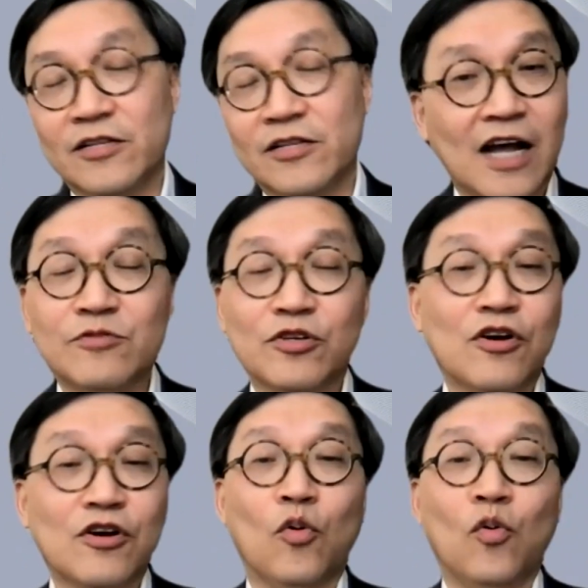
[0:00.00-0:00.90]
that's the
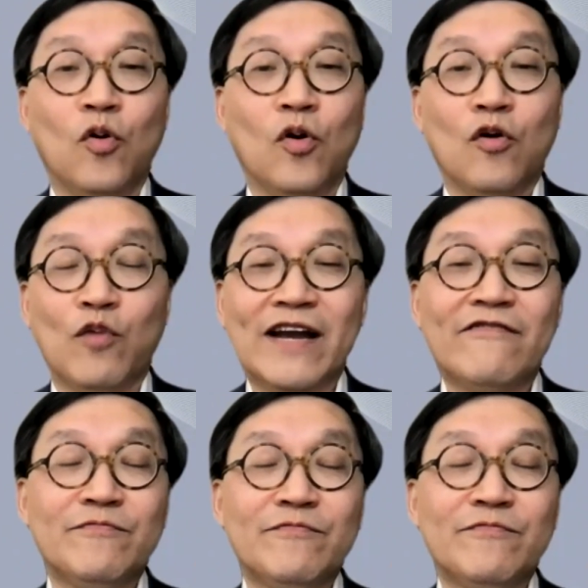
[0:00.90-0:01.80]
time to go.
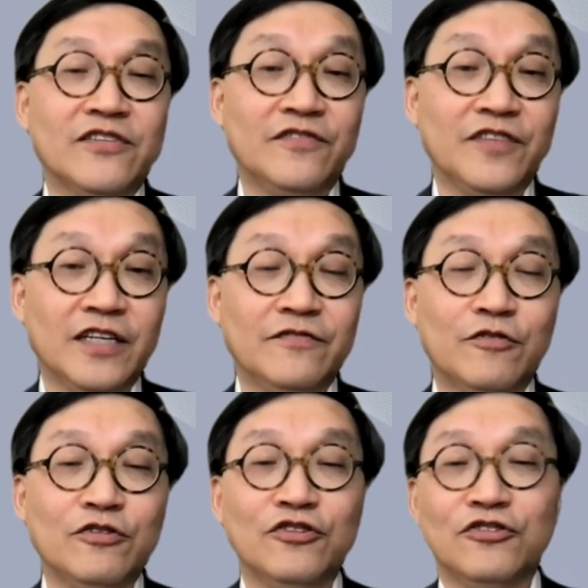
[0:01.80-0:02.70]
When everybody is
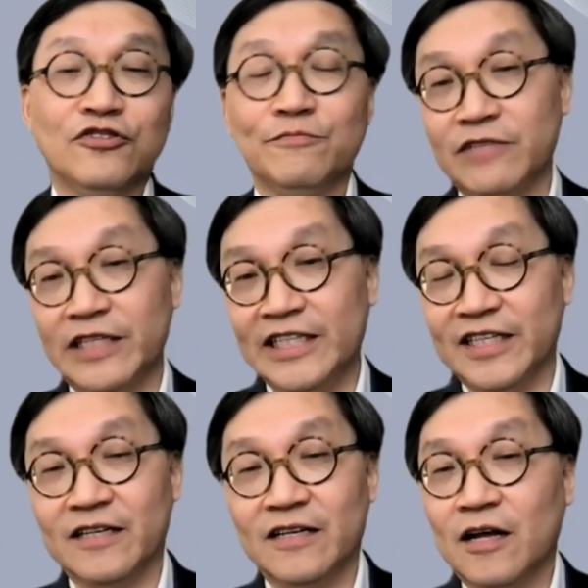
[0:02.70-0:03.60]
fearful, you should be
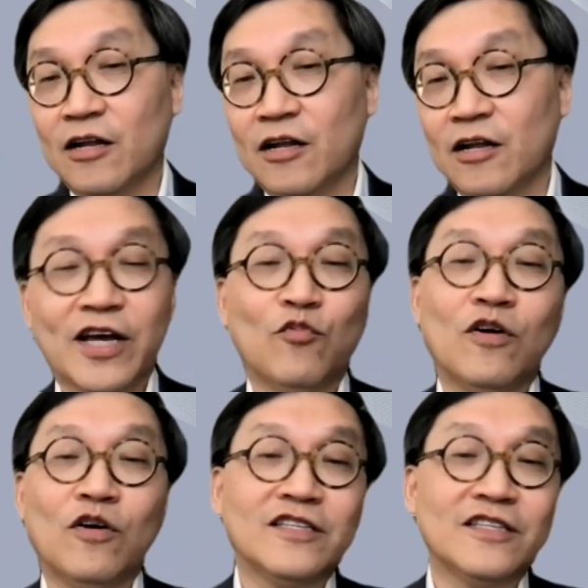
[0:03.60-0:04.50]
greedy. Look
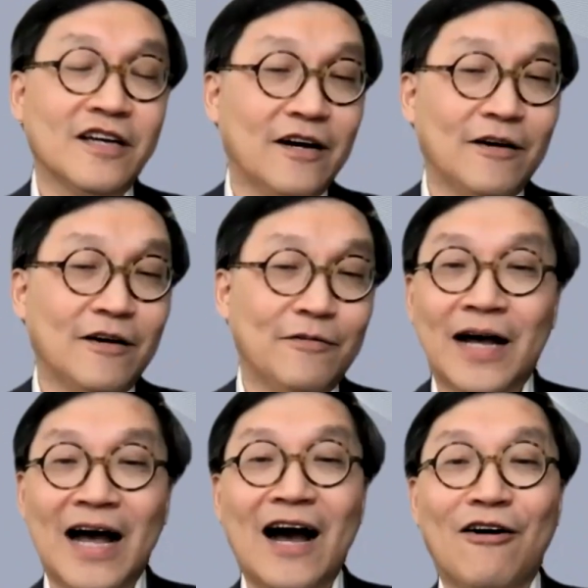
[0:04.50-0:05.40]
at what
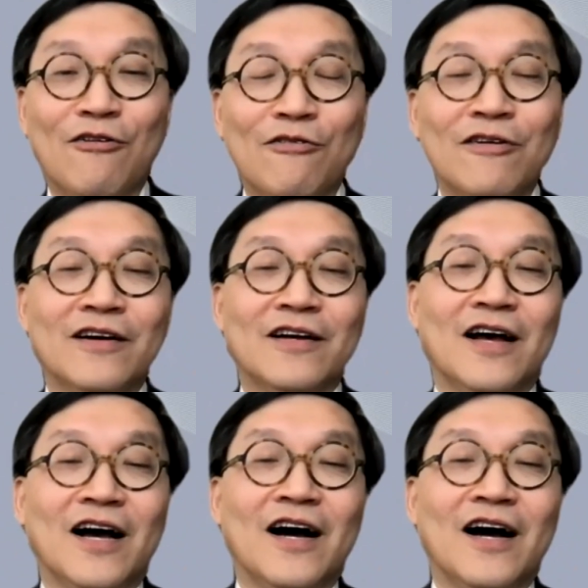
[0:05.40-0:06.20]
our